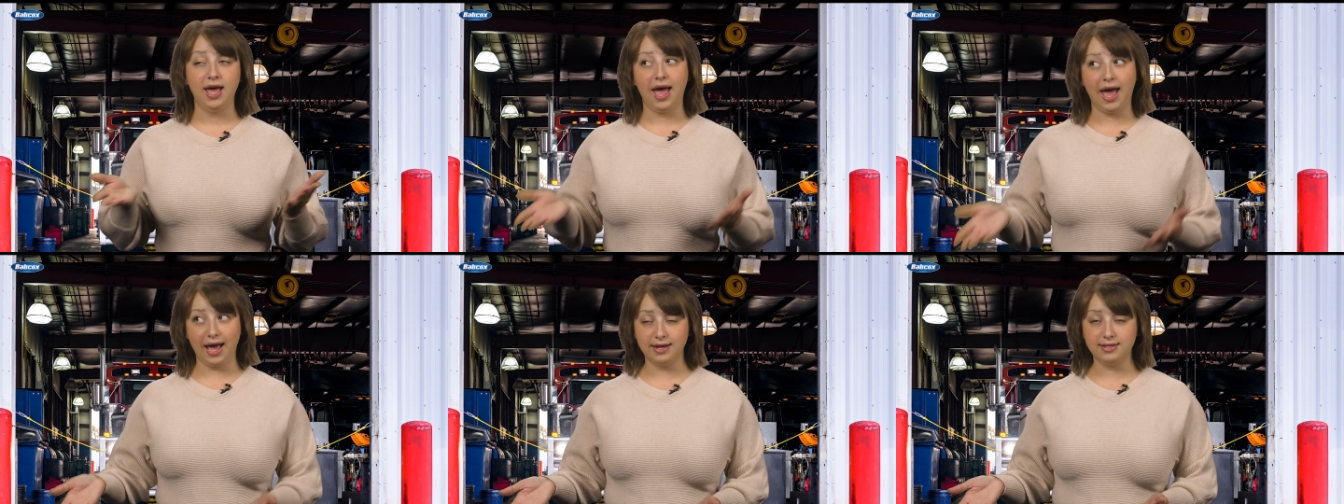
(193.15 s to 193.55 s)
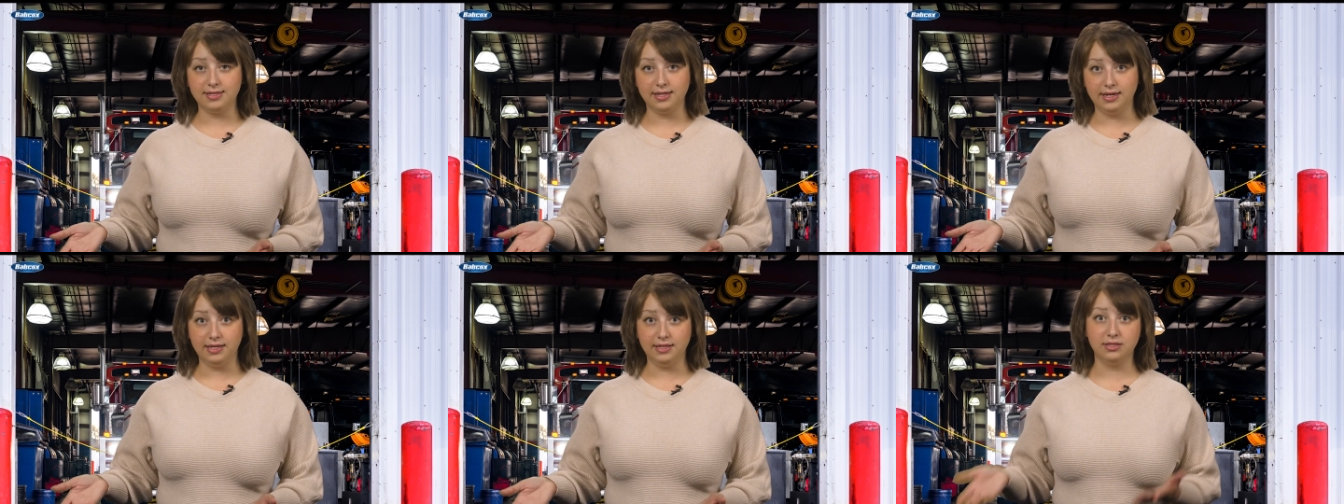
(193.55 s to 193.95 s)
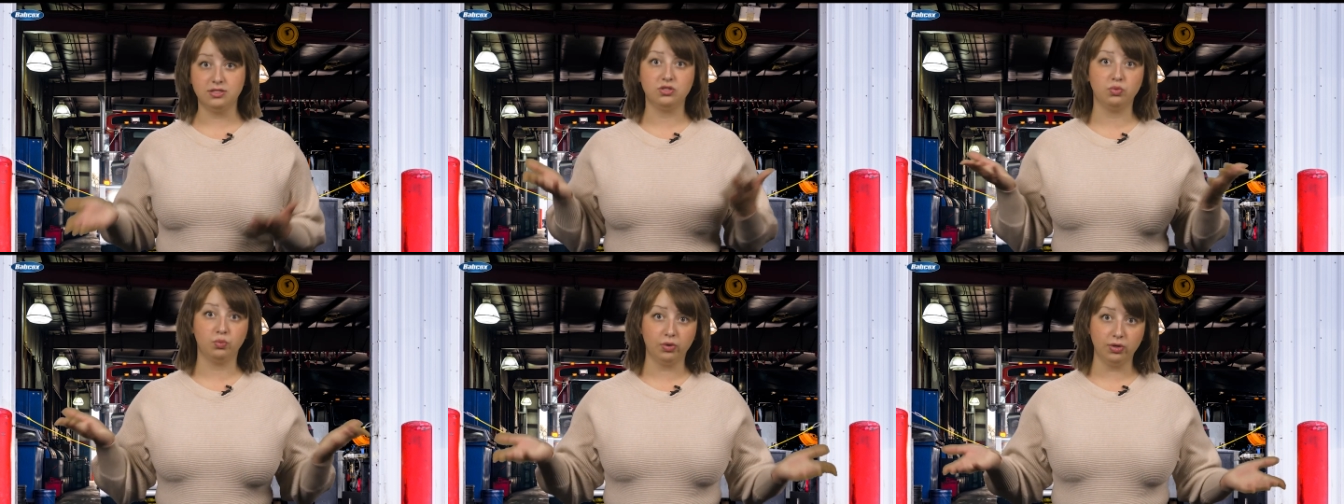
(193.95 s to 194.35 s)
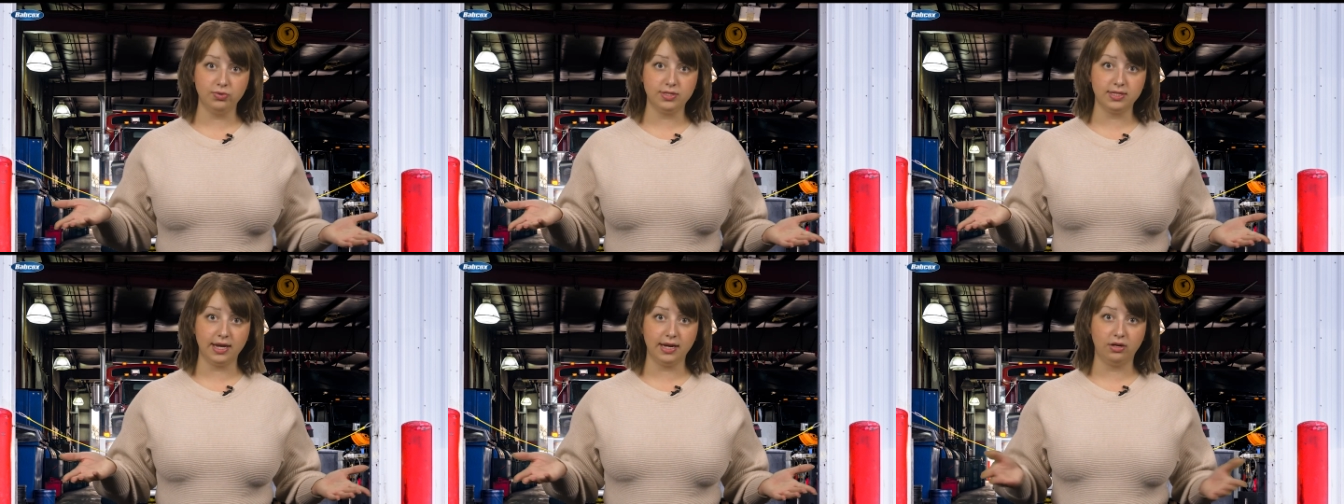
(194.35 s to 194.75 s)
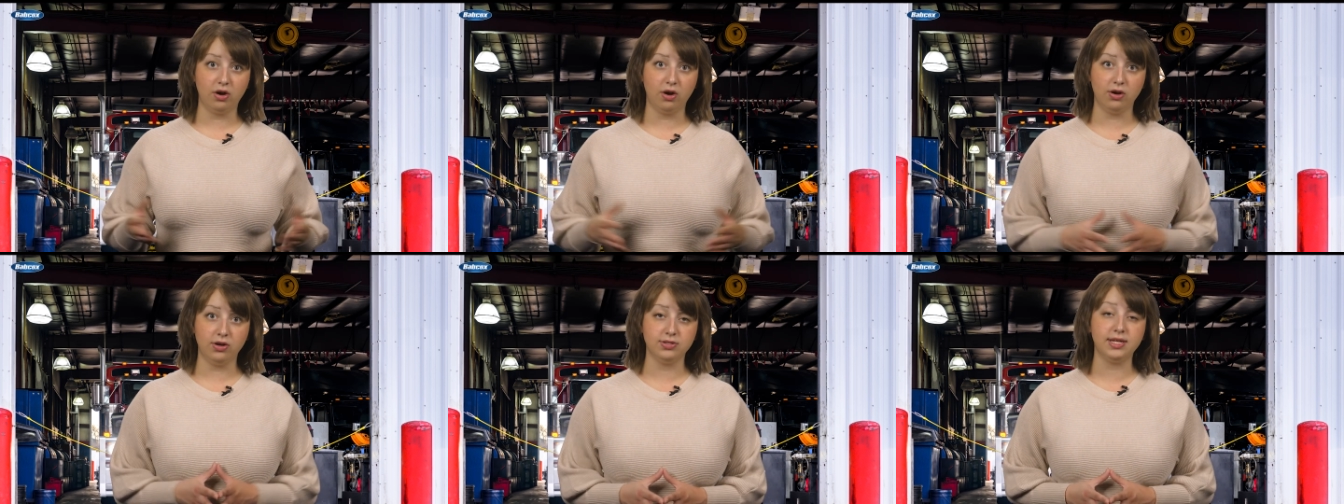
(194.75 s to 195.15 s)
accidents, roadside
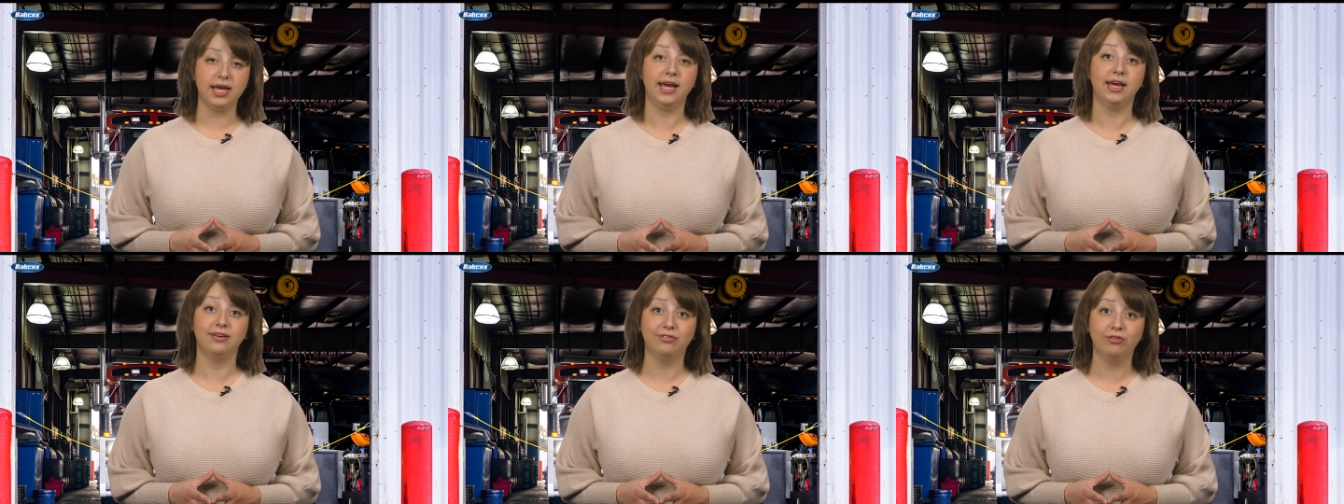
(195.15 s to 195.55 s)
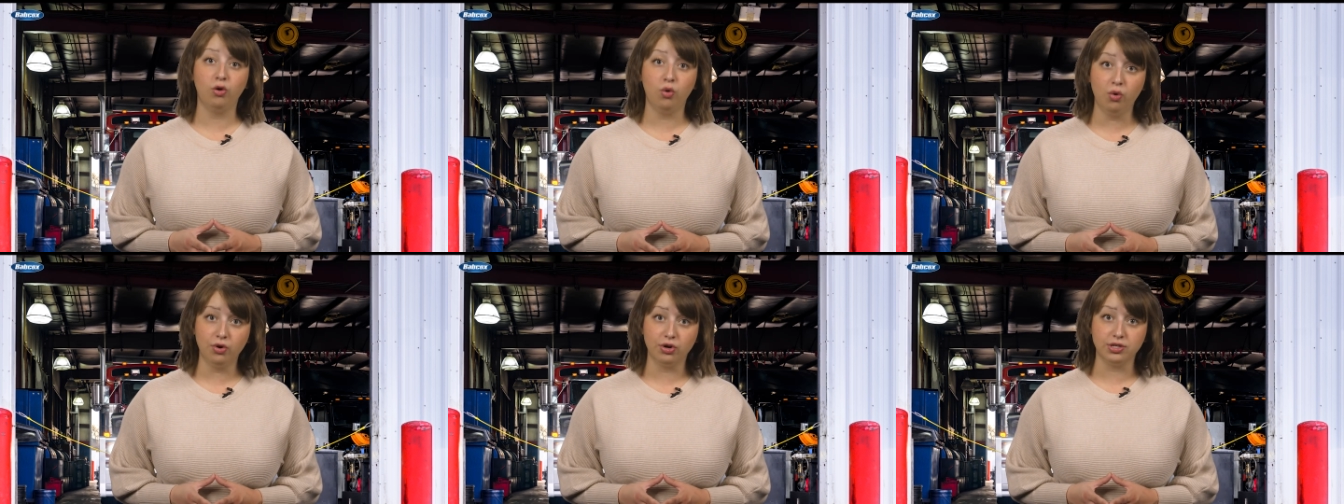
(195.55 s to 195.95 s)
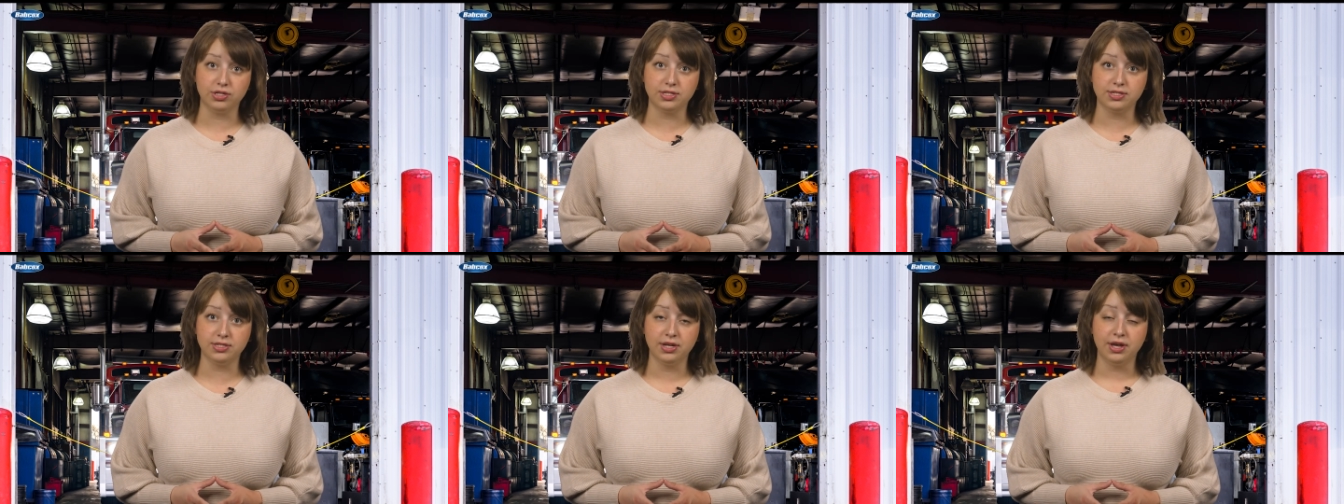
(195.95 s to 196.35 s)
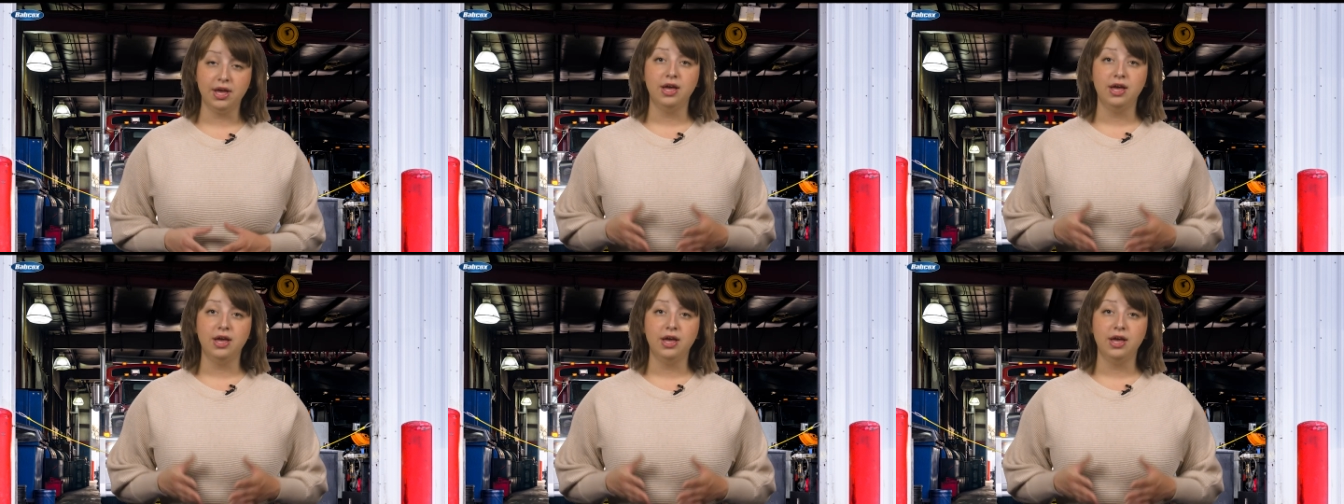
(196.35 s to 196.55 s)
calls, and of course,